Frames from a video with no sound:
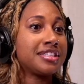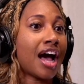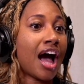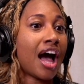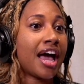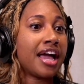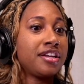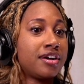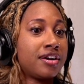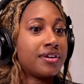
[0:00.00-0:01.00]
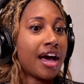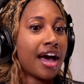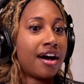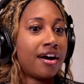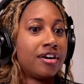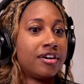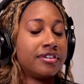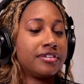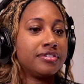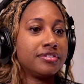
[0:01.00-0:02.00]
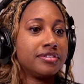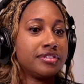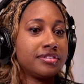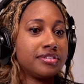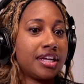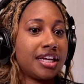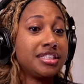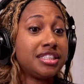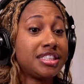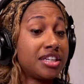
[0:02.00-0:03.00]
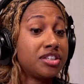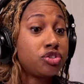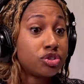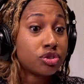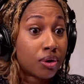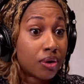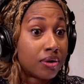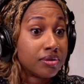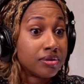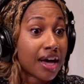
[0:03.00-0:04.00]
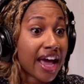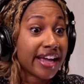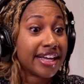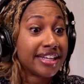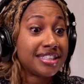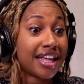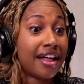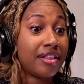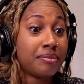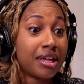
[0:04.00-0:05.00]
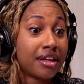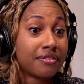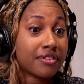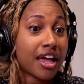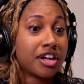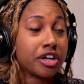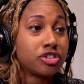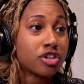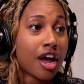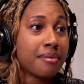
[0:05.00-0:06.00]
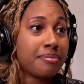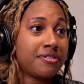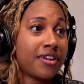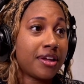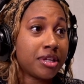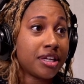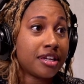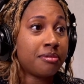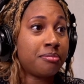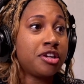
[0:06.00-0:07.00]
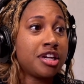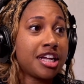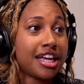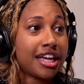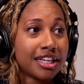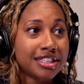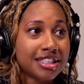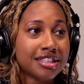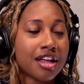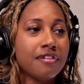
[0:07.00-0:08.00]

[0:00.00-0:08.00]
I know how essential, I guess, the element of like your tribe and family and community is, and life is